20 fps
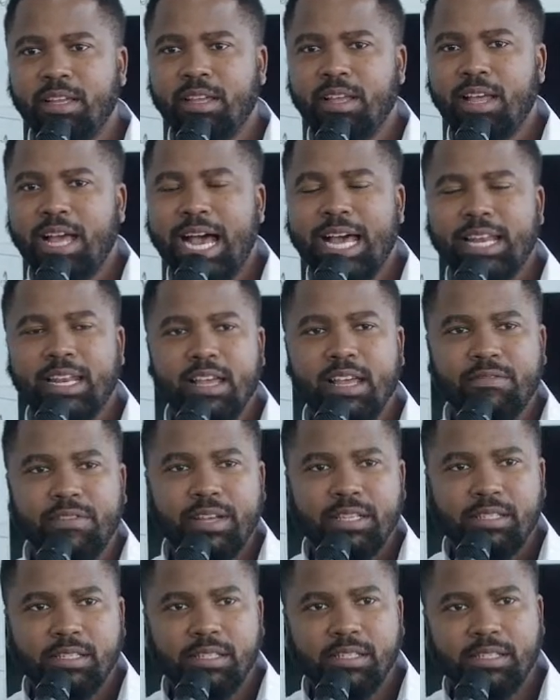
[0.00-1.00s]
And ever
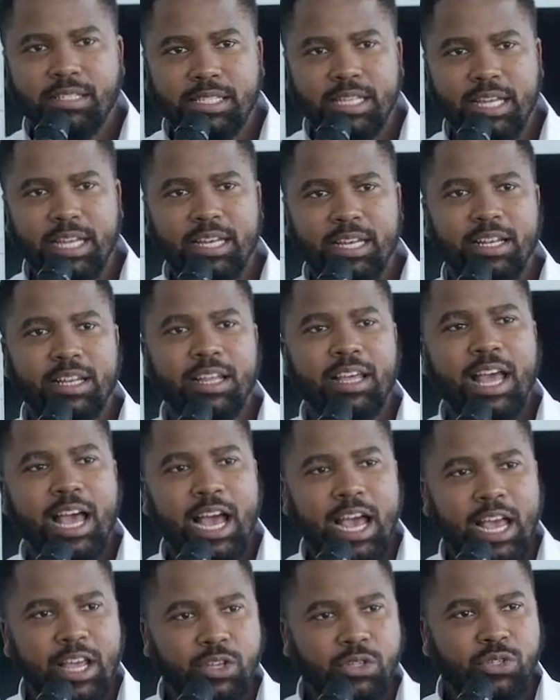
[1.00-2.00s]
since then, I
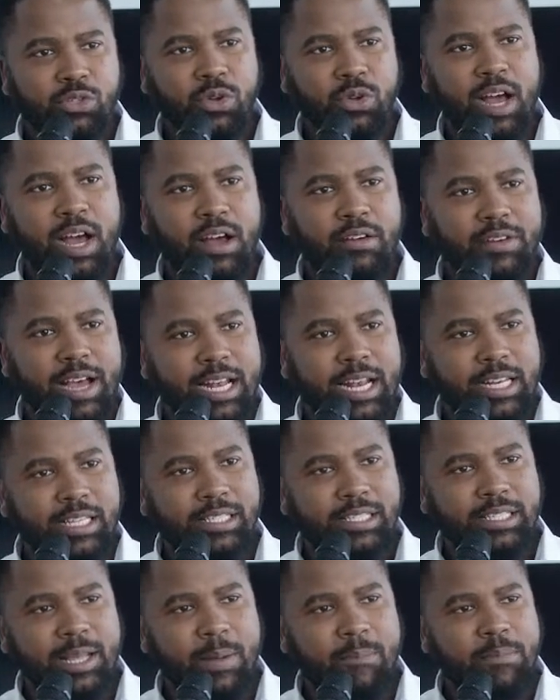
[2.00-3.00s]
used to have at least
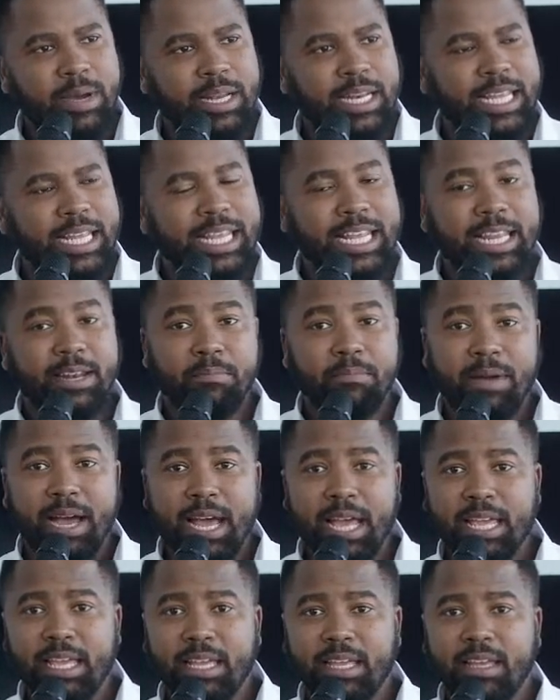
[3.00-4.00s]
some money in
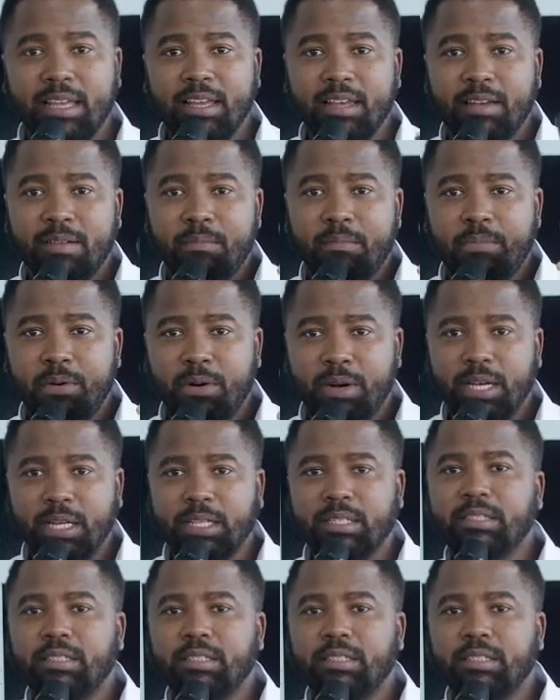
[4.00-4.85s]
my pocket.